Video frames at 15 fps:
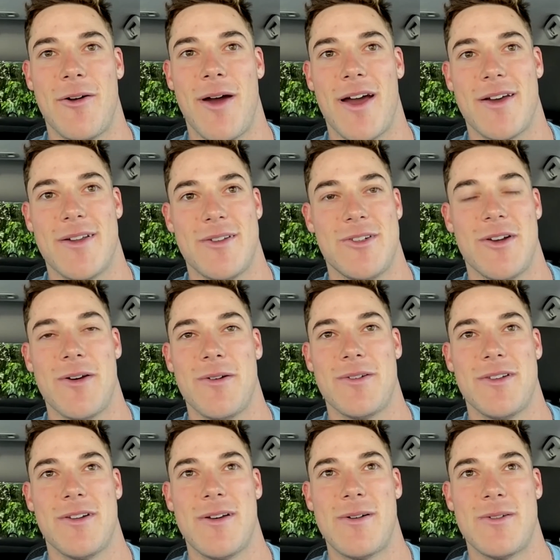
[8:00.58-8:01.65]
cracking
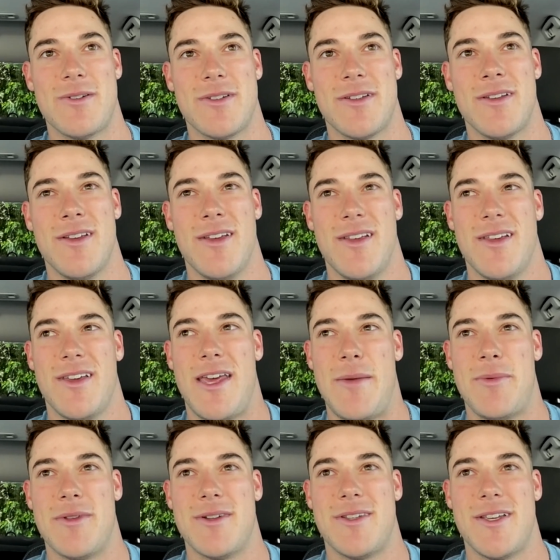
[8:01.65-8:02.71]
jokes, you know, just
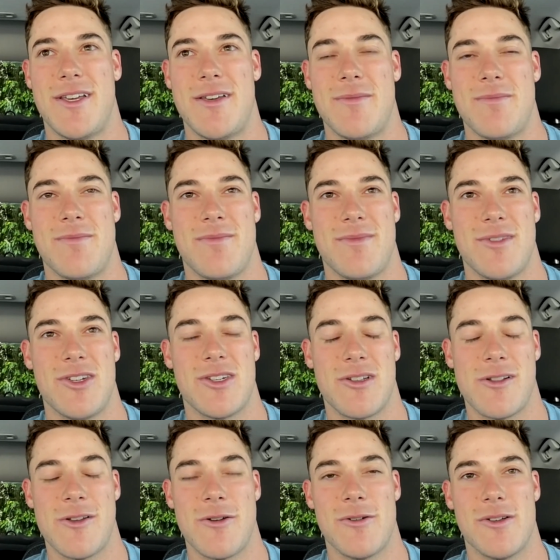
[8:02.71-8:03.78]
keeping the team just
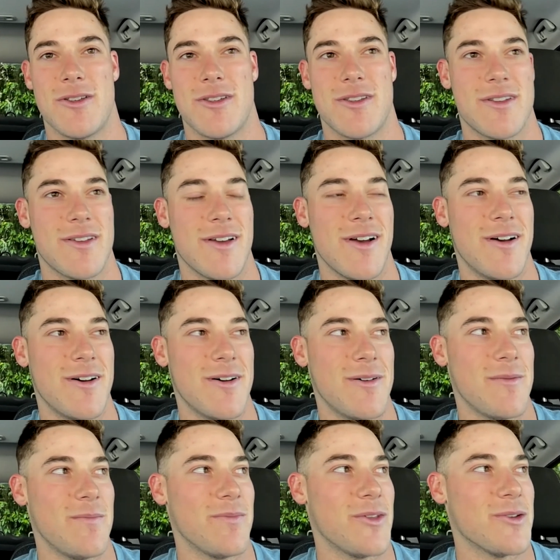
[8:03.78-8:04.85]
loose.
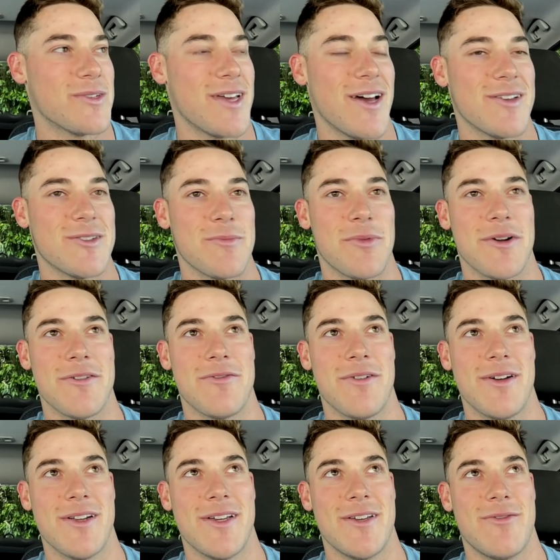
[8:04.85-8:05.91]
Those guys are pretty
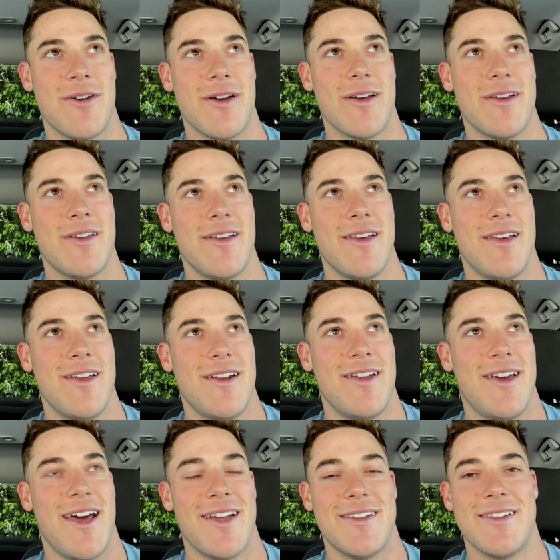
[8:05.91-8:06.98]
funny, if I
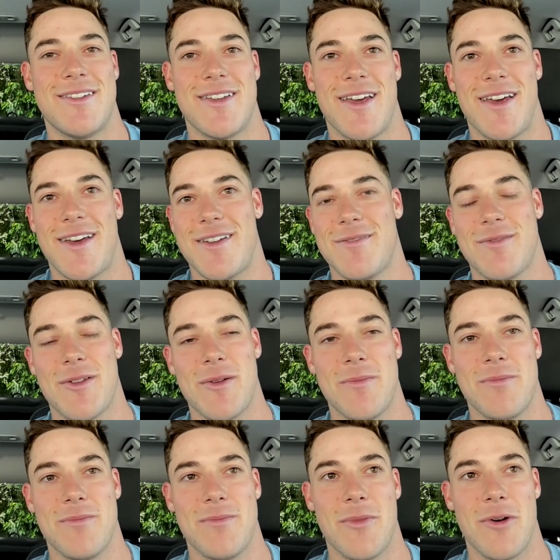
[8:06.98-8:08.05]
had to say,
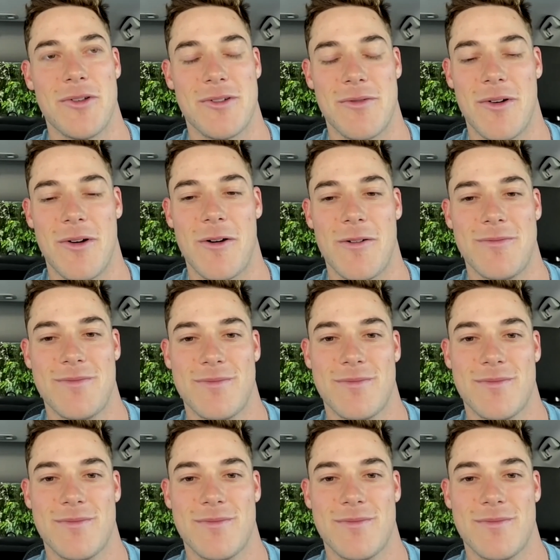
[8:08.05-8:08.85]
most of all.